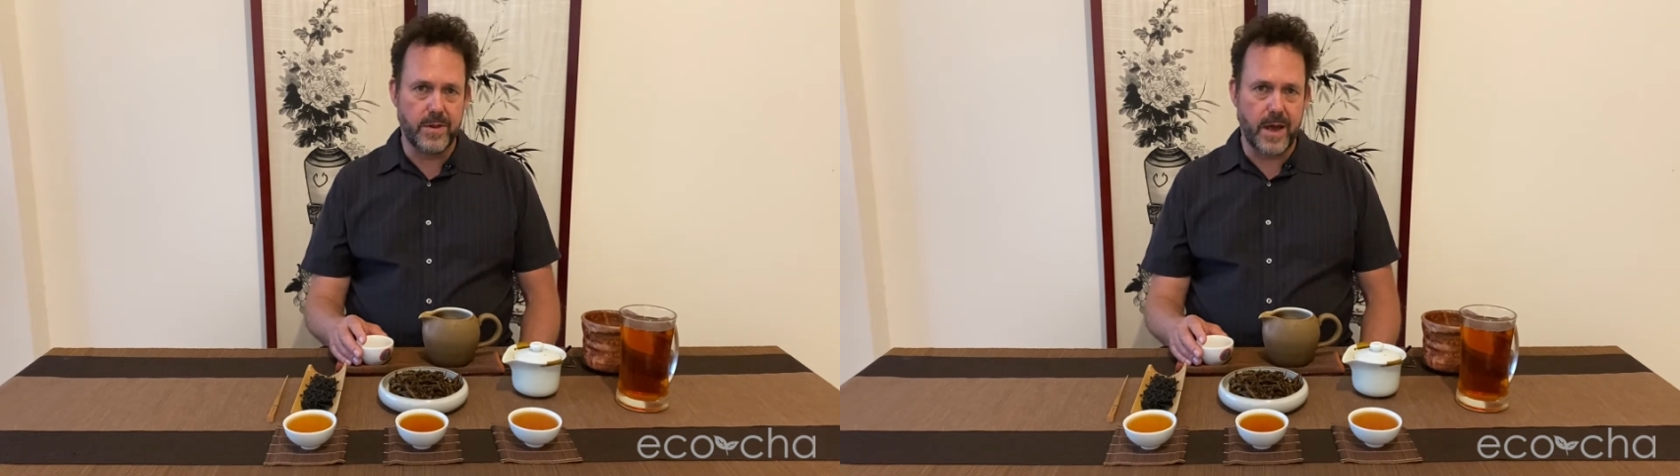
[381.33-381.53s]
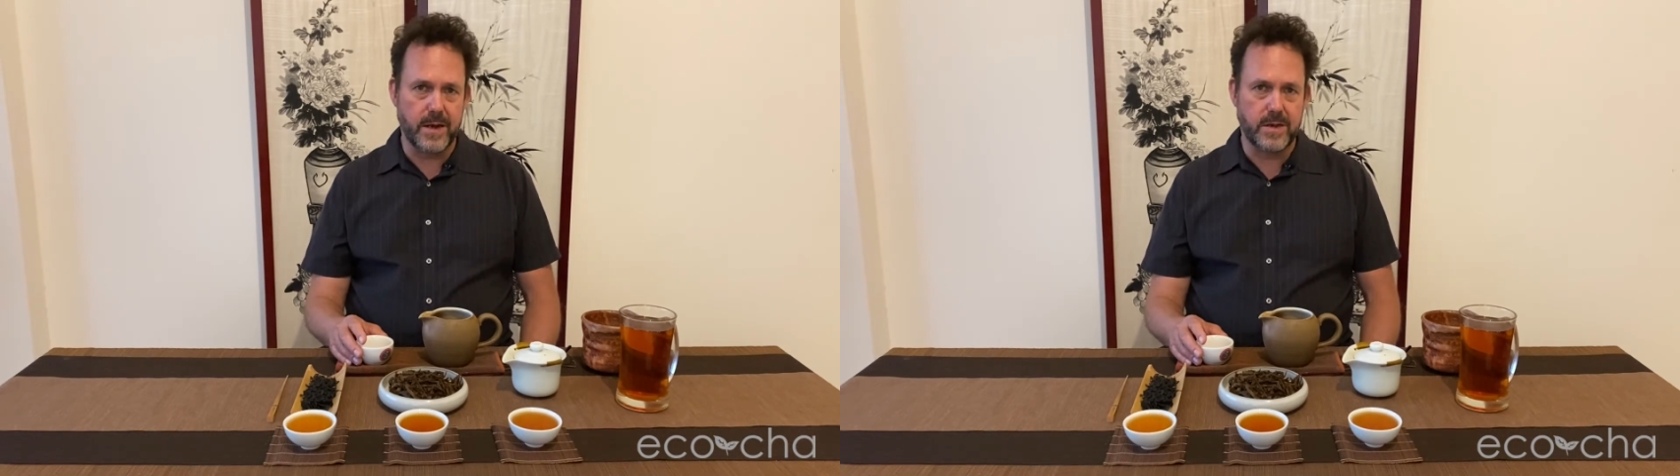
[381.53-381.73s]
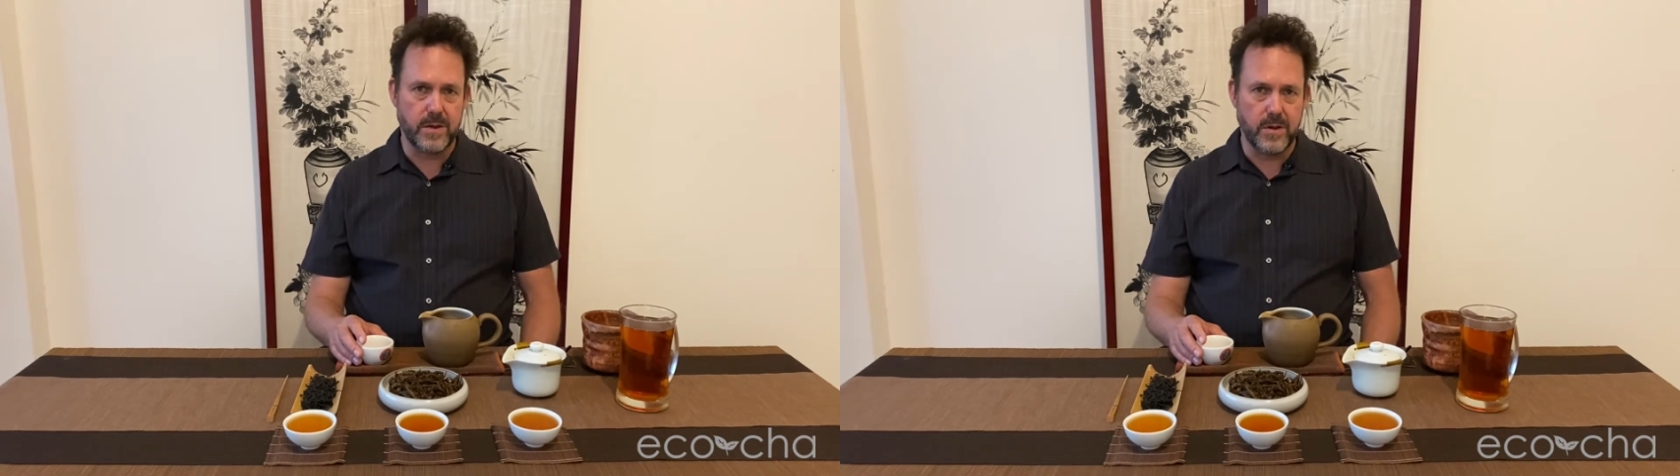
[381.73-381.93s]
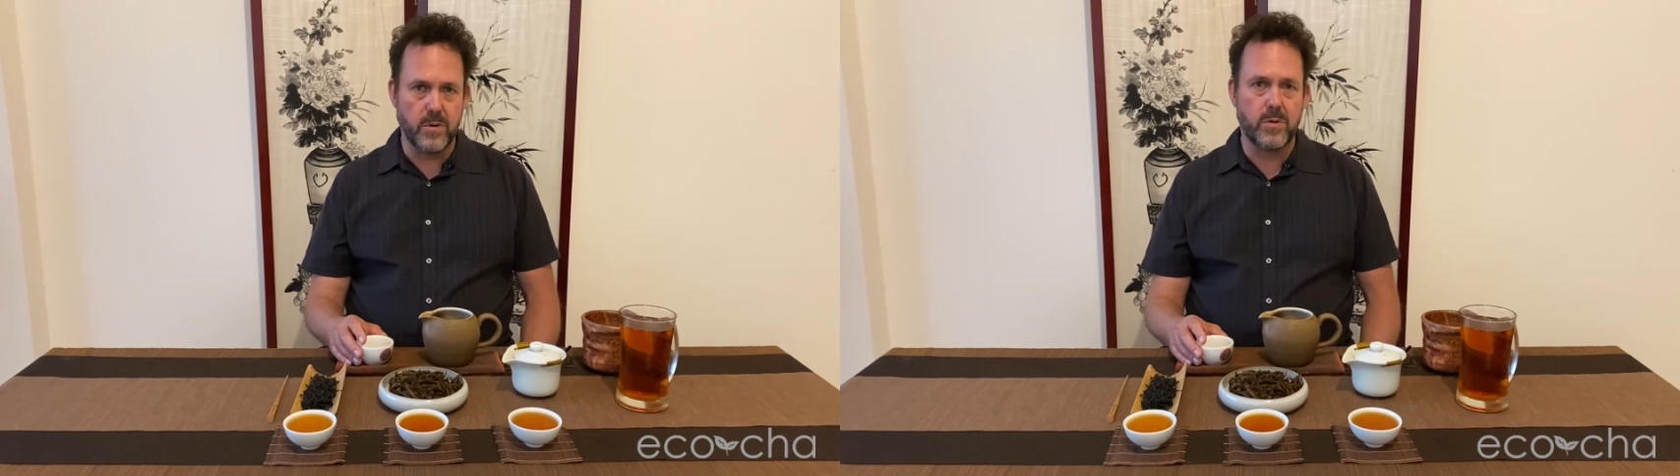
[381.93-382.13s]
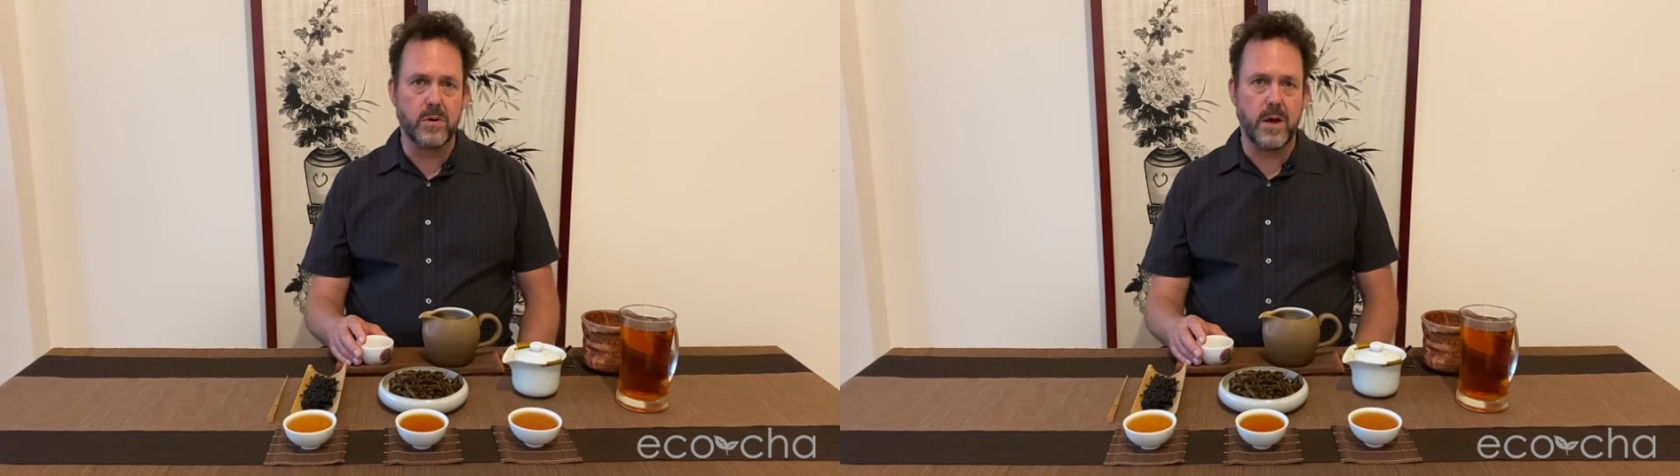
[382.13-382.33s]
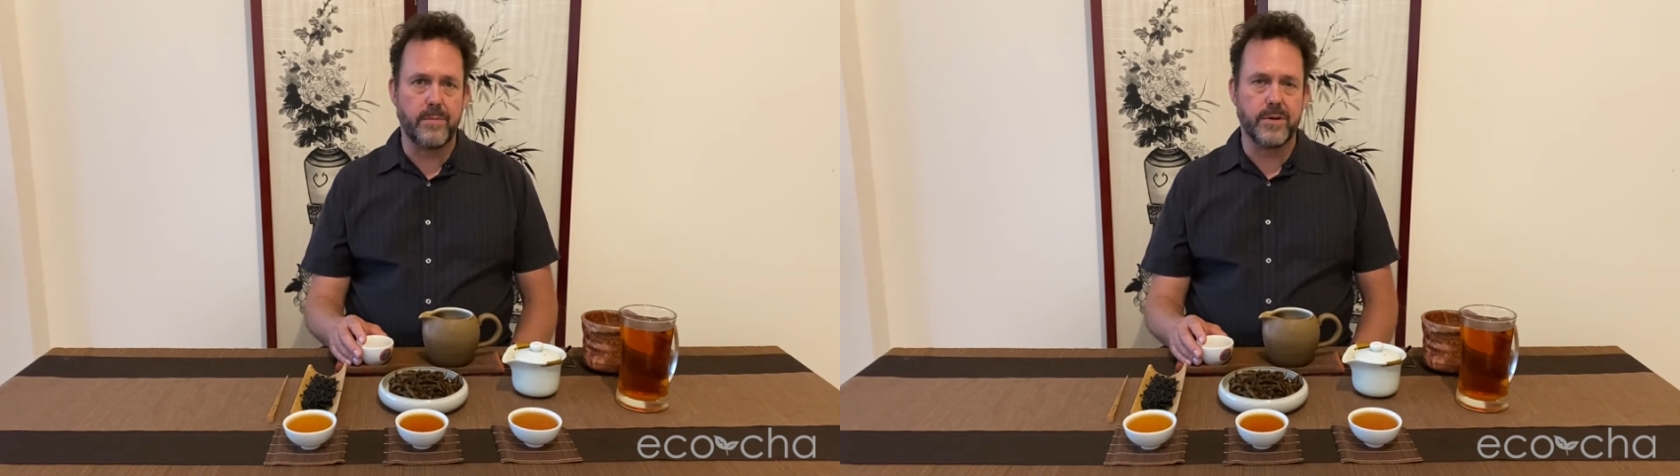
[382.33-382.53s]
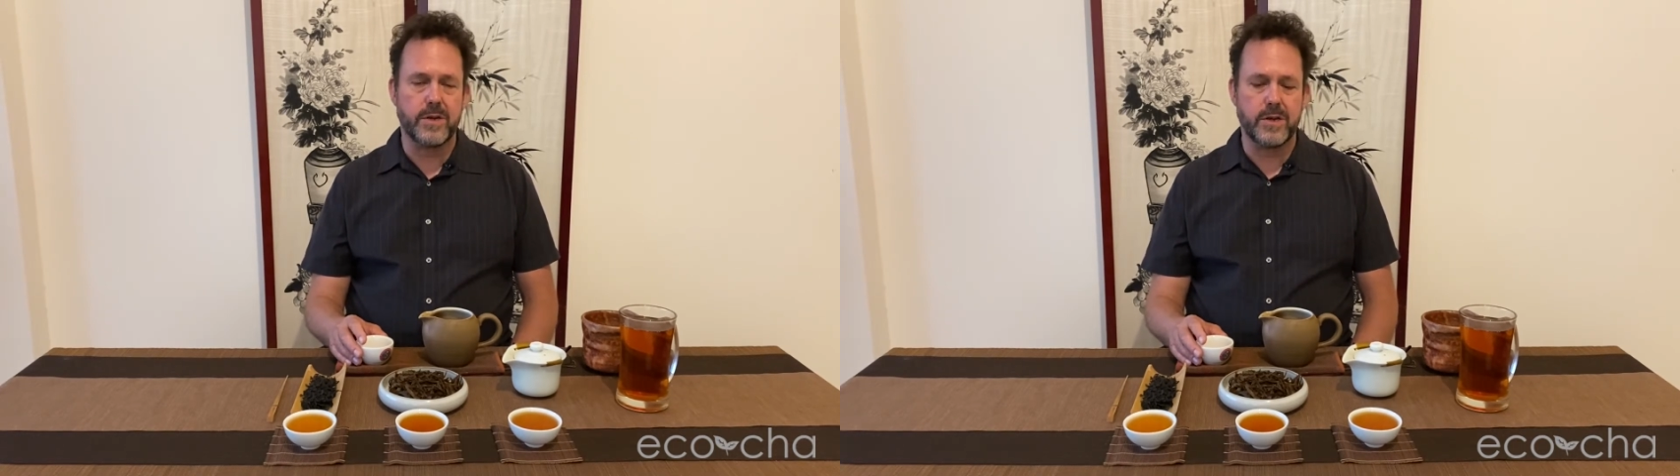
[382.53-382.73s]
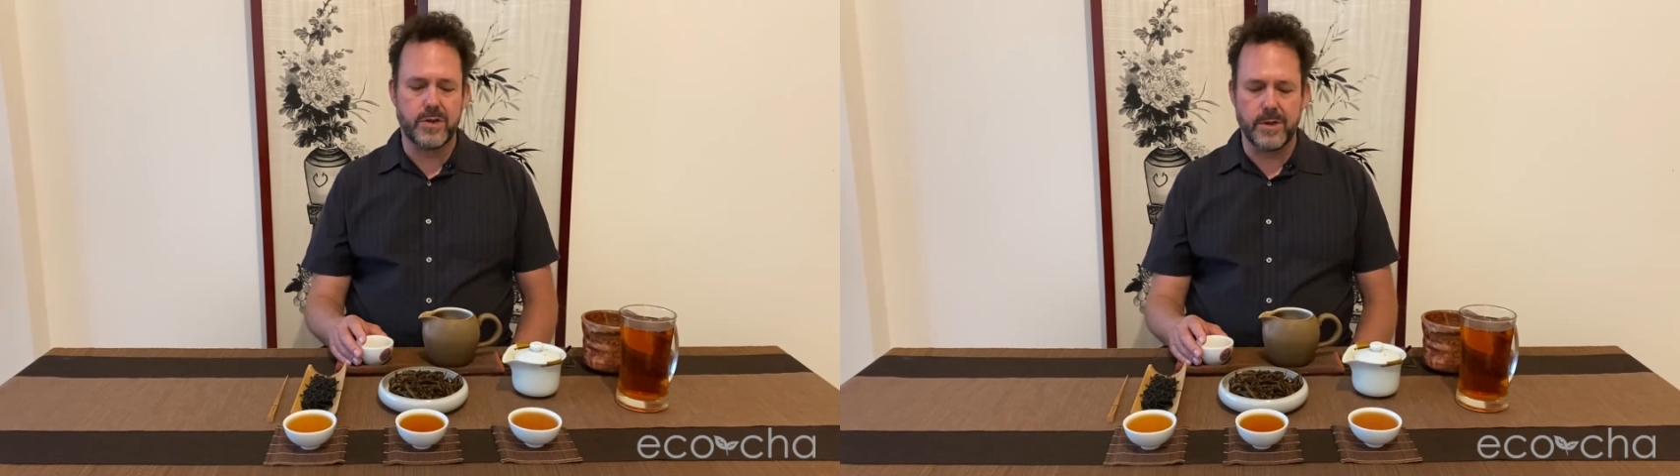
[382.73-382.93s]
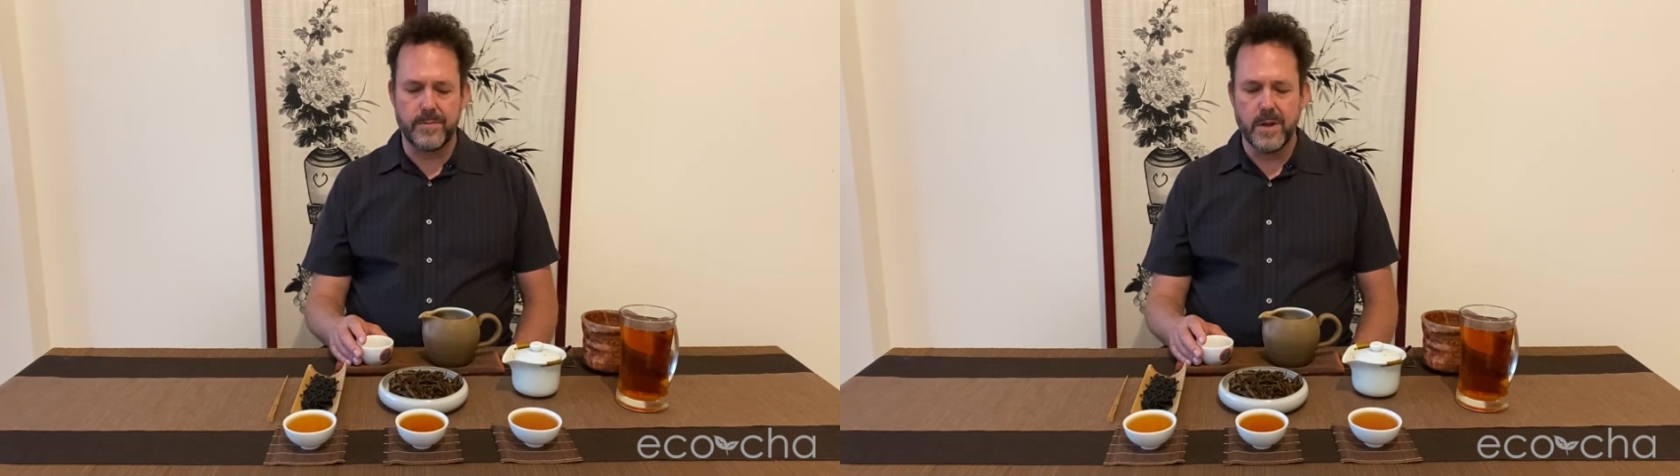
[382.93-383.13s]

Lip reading: that local competition.